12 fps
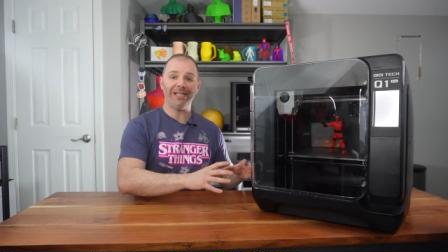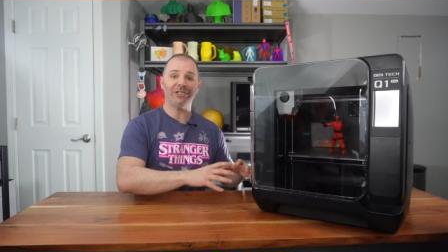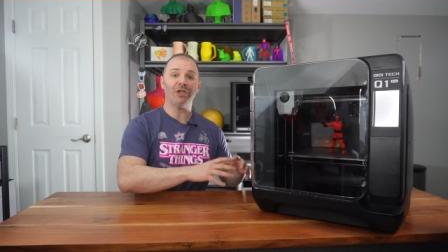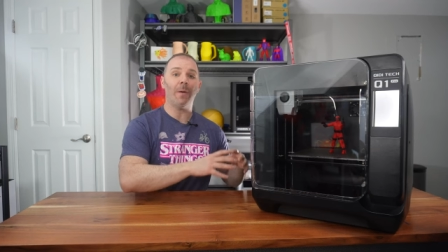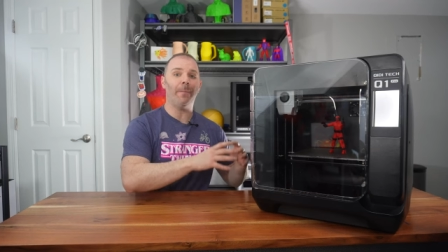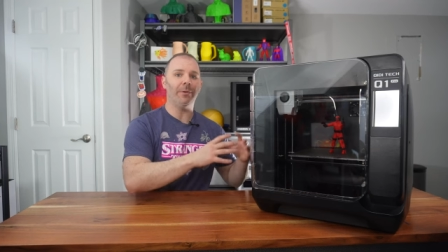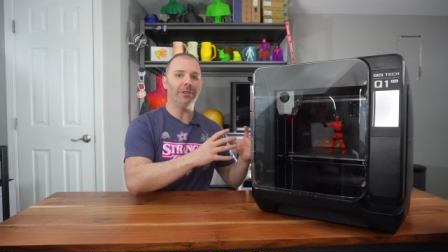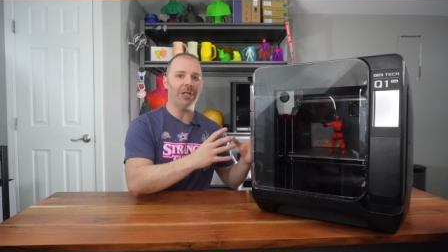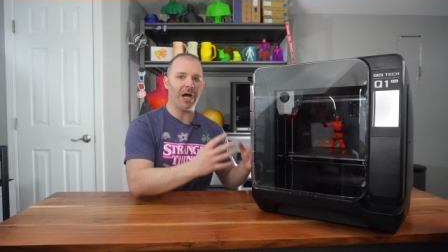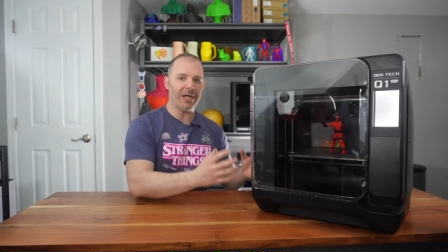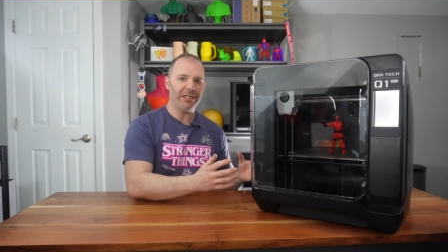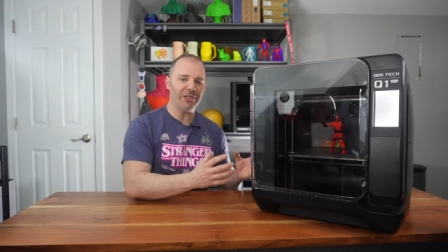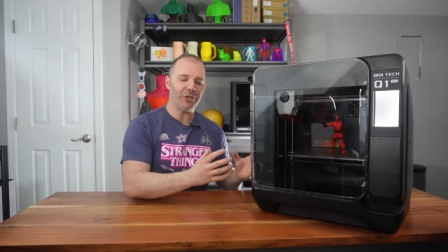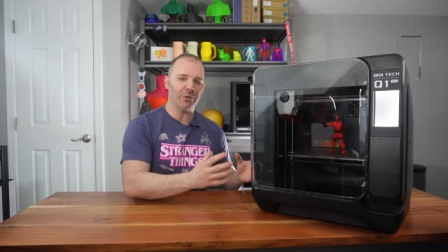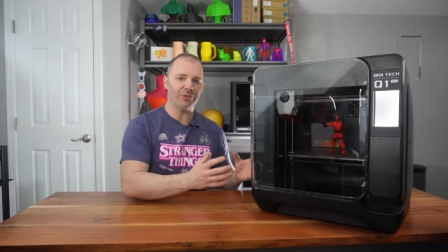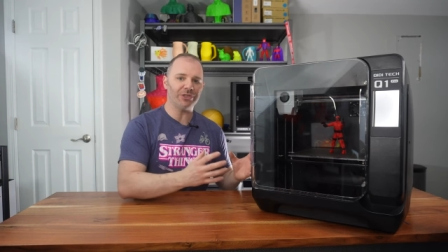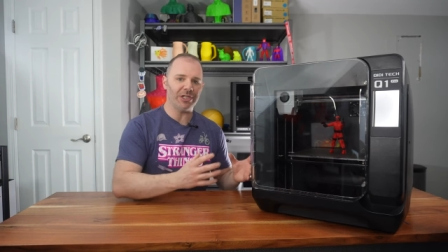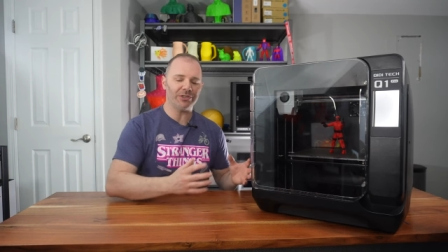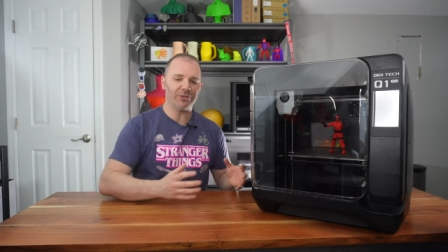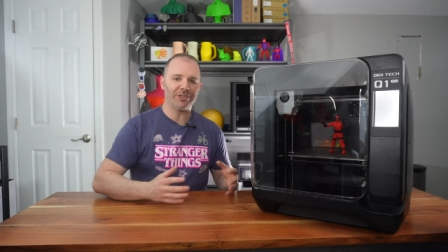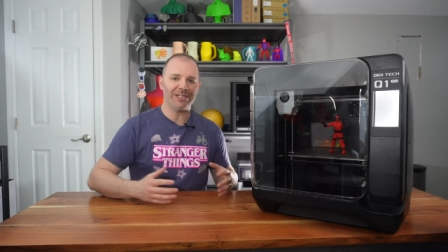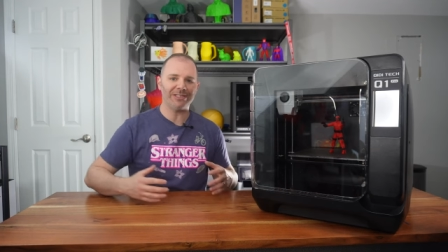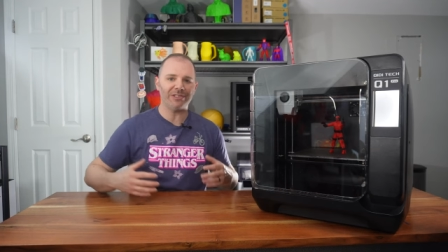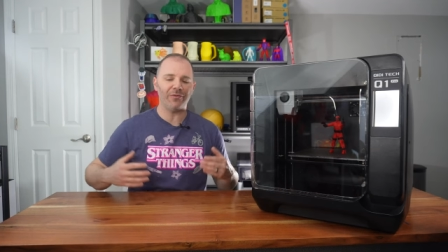is applying those sensors
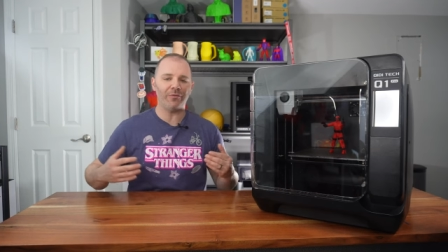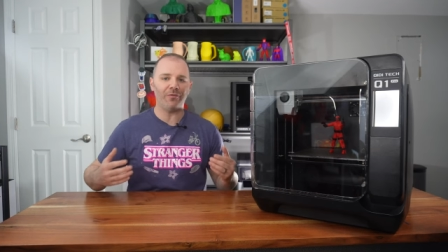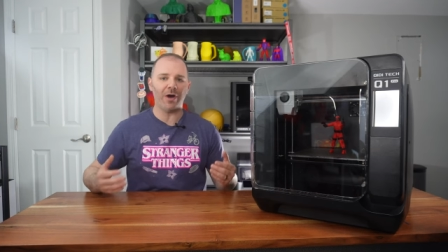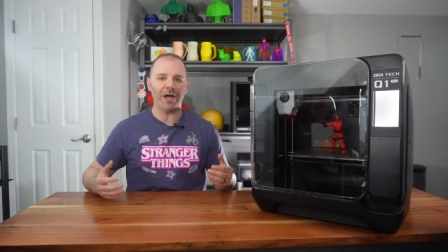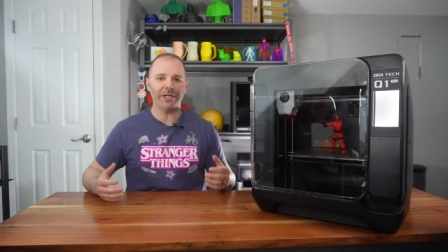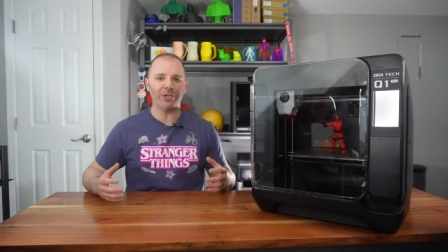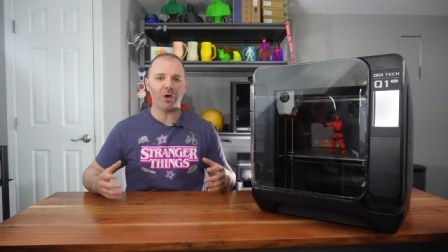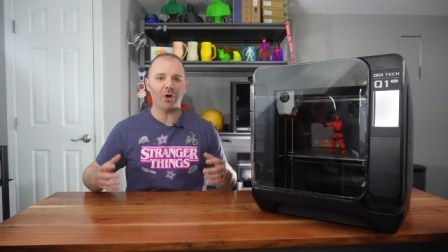is to find